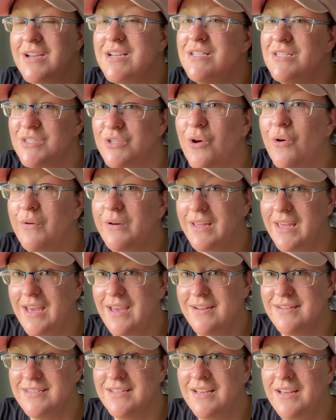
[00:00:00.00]
consultant
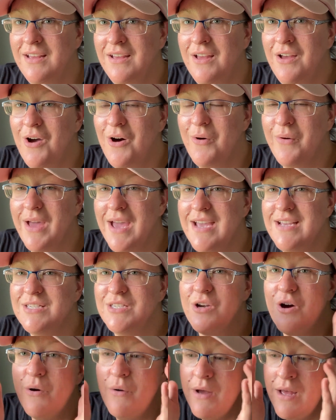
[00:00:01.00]
kit, okay?
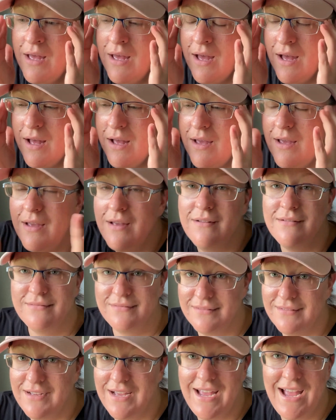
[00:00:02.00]
So
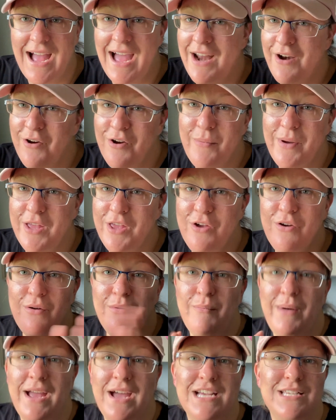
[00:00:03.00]
I don't know about you,
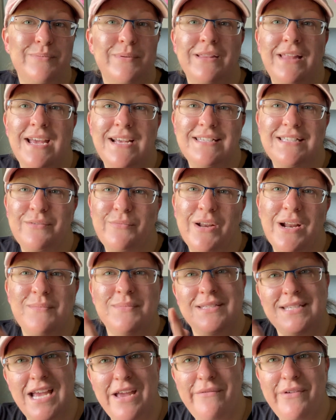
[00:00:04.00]
my husband likes it when I'm
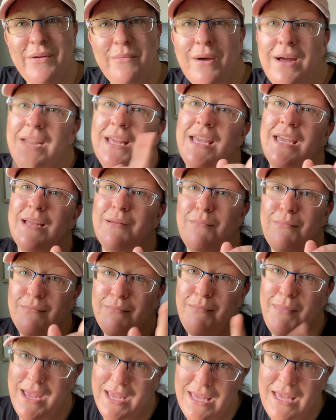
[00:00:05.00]
saving money and
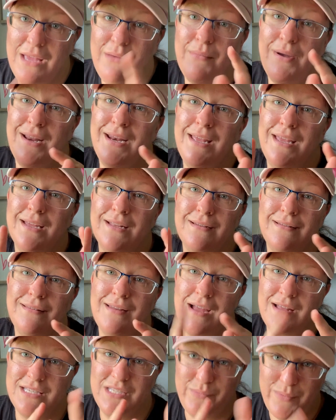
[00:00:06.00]
making money and
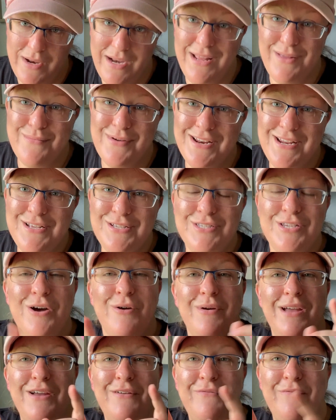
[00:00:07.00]
not spending money.
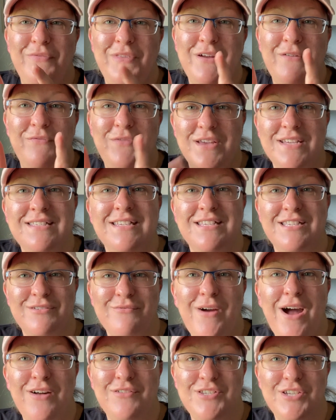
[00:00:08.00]
So if this is the
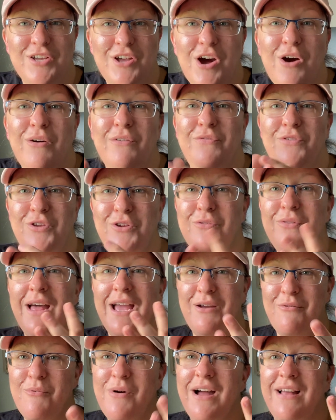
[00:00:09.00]
route to go, if you
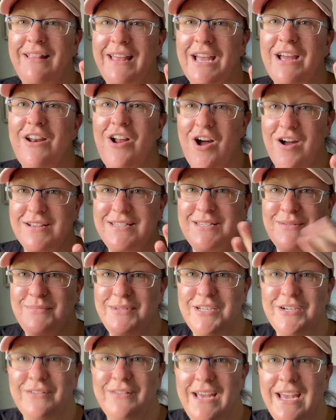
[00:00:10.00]
like want like an awesome
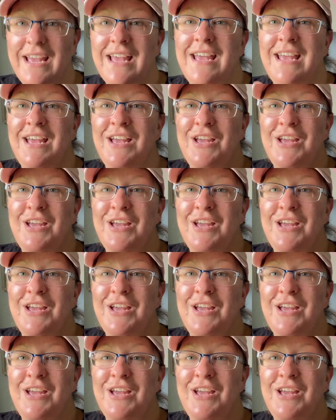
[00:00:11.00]
deal, like